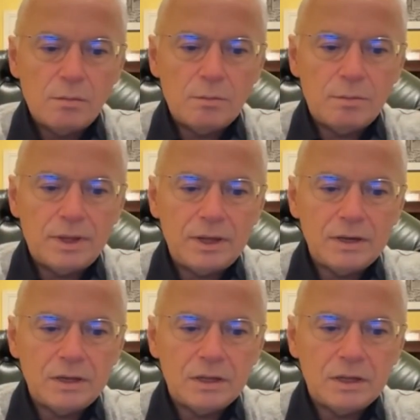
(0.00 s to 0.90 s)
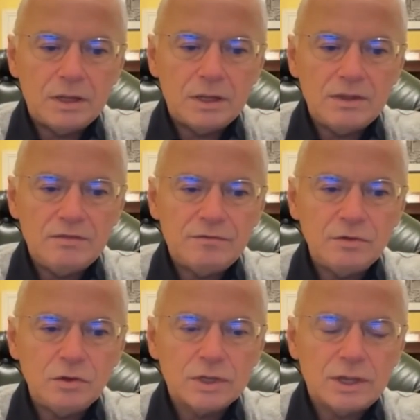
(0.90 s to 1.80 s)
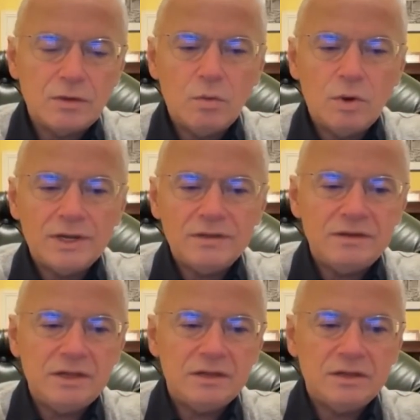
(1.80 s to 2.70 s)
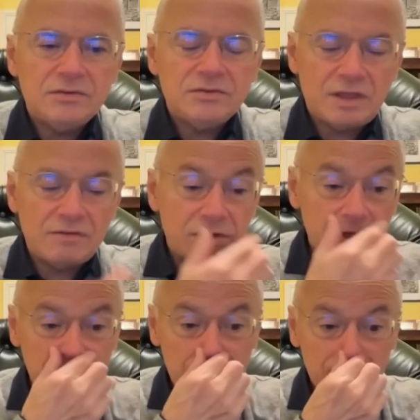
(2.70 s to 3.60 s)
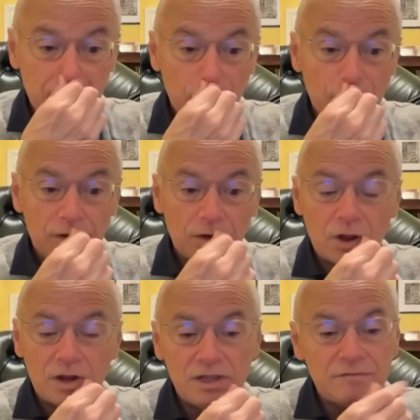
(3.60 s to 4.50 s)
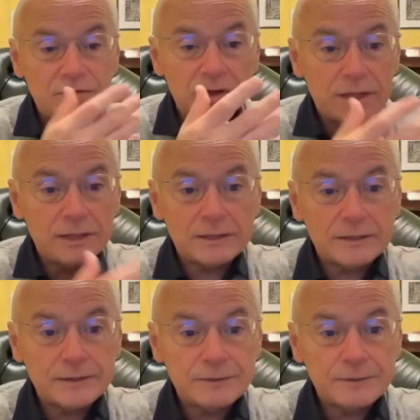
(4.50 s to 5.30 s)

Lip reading: But if you look at what it did in the 70s, we're not even like